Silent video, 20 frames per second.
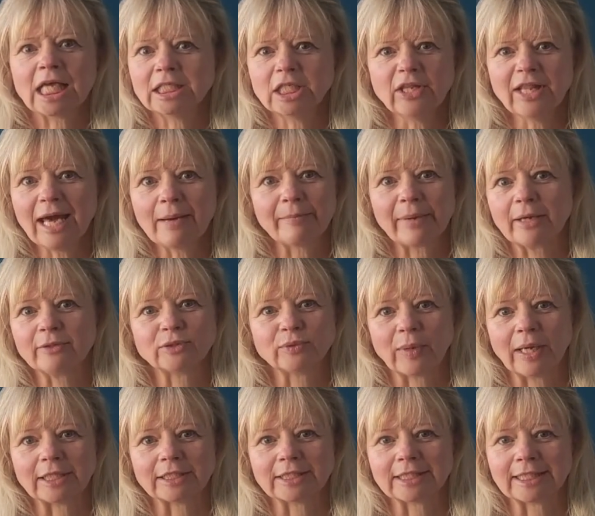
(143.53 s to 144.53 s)
So that bodes
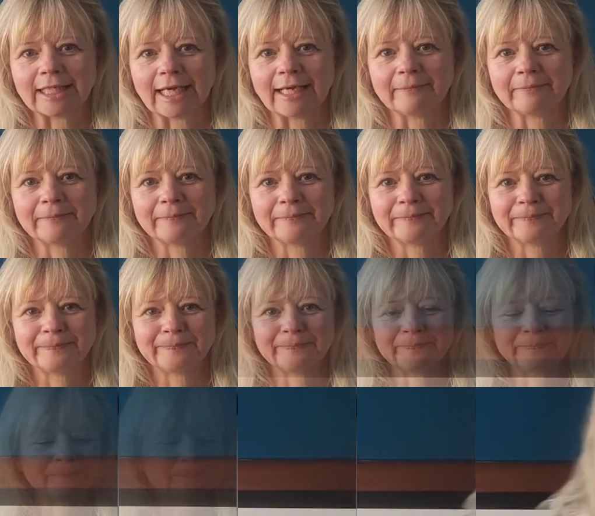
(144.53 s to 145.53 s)
well, doesn't it?
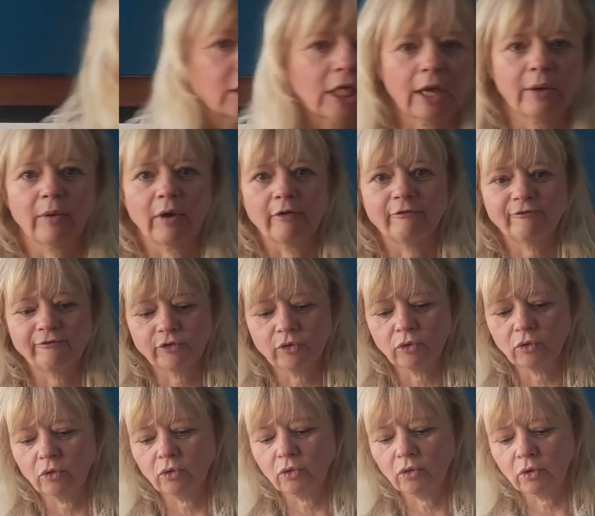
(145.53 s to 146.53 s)
So
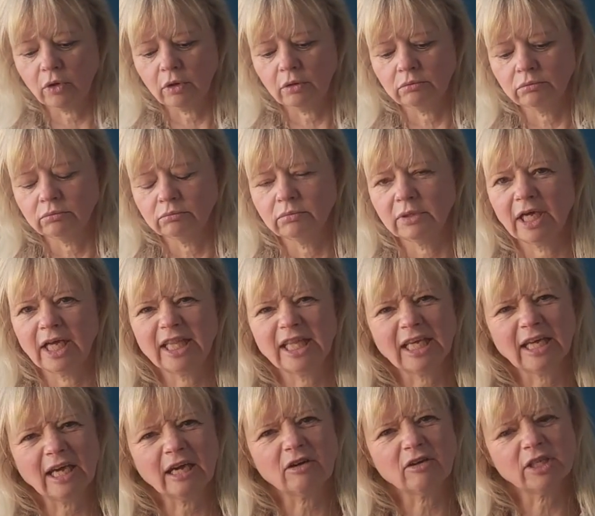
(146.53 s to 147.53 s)
I
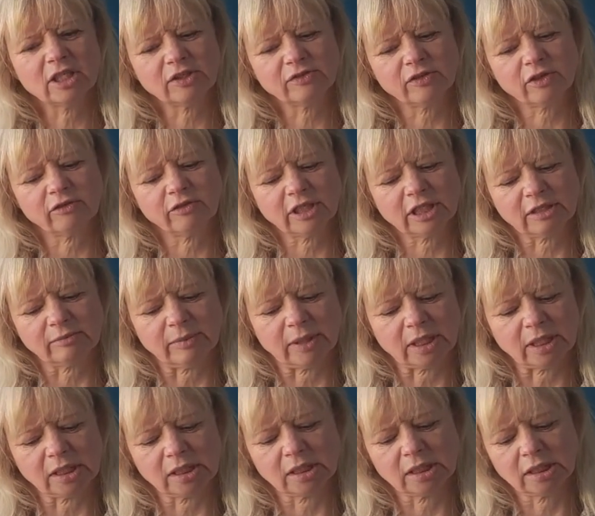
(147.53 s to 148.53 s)
think I got this for
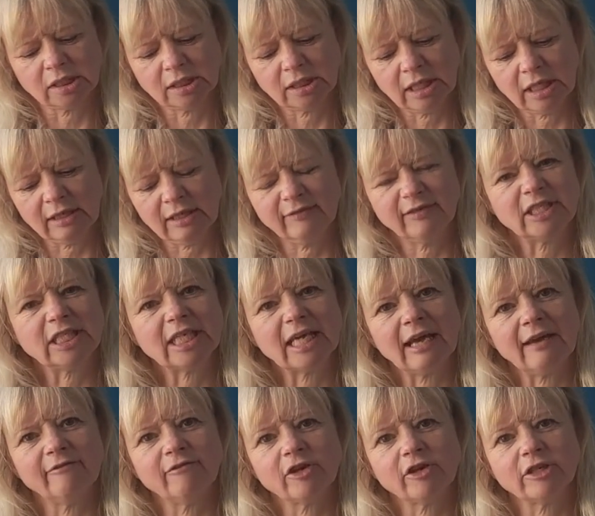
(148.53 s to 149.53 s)
Christmas. Either if I didn't
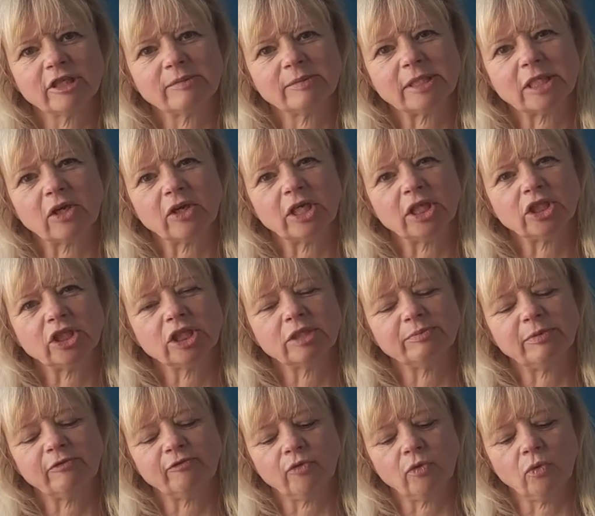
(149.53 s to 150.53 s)
get it for Christmas, I got it
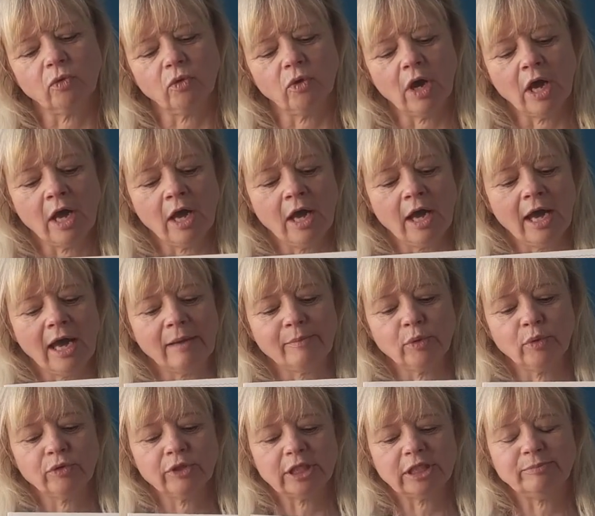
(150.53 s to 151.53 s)
just before. I
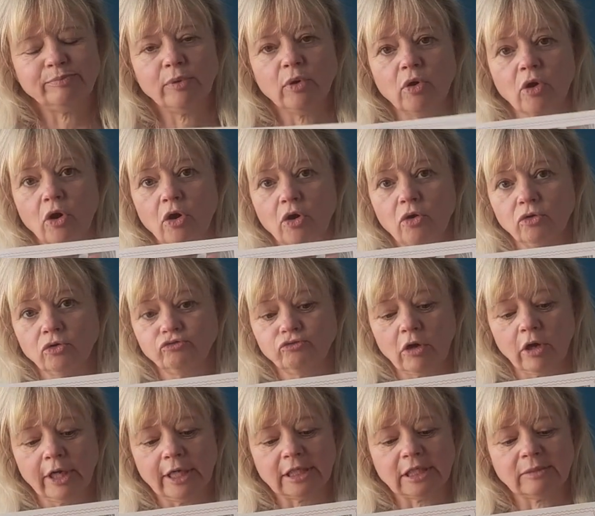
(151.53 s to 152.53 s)
bought this book called
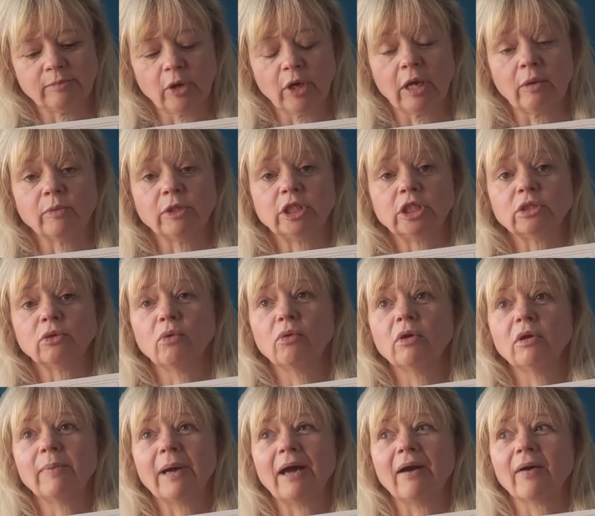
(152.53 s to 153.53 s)
Rocking Smocking, which is
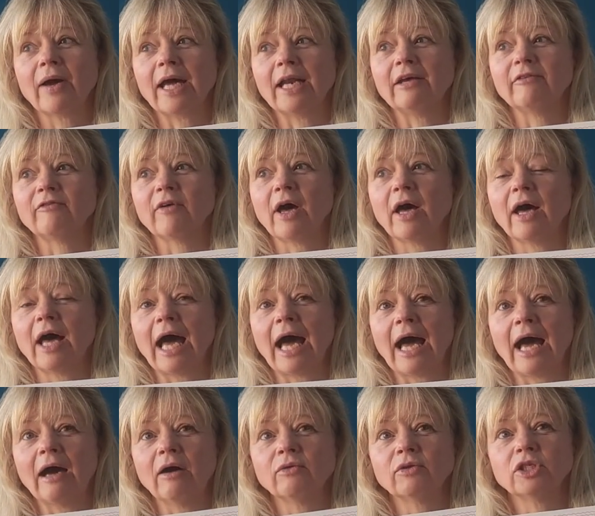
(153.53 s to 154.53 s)
all about kind of
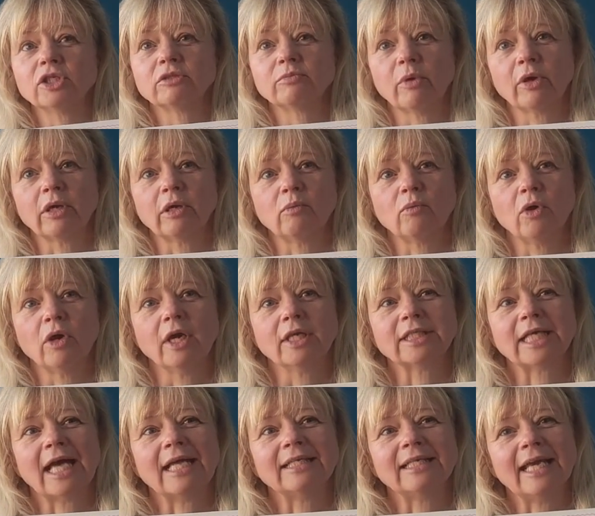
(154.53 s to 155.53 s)
how the smocking
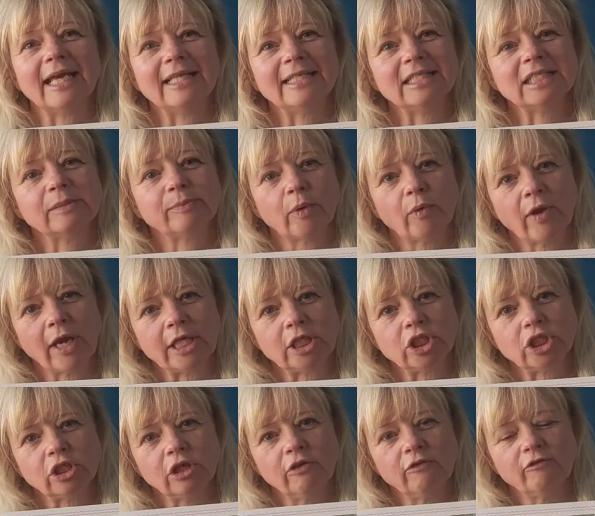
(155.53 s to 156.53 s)
works and
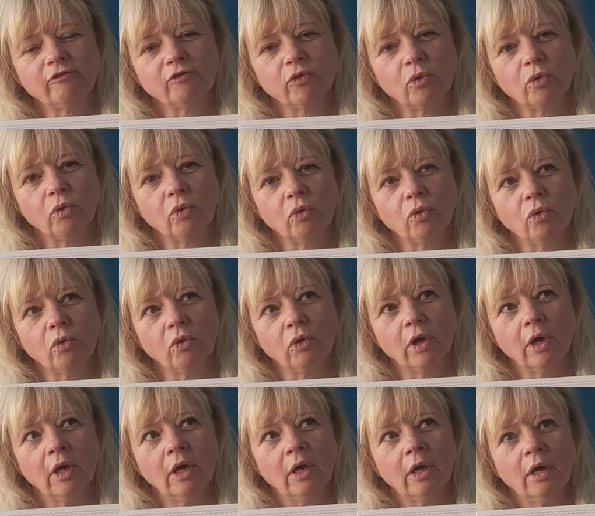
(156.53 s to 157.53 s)
inspiration
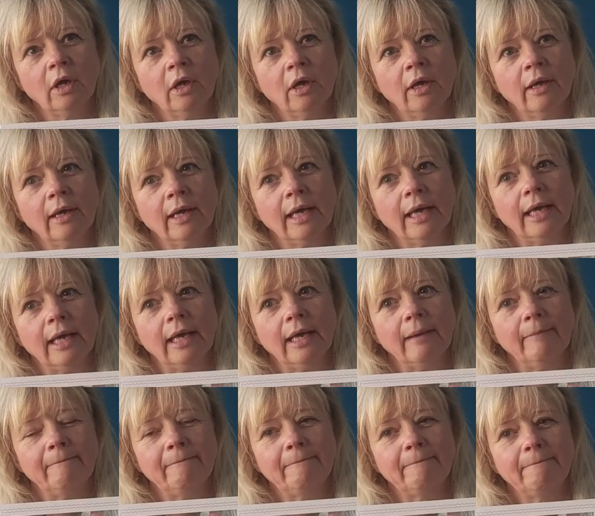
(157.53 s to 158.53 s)
for
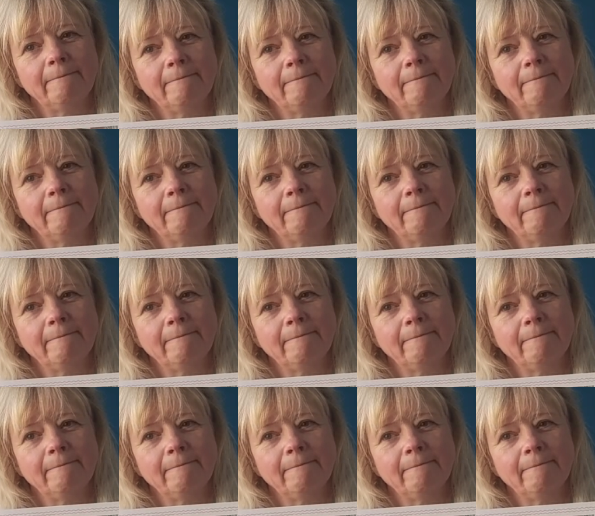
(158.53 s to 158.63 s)
colour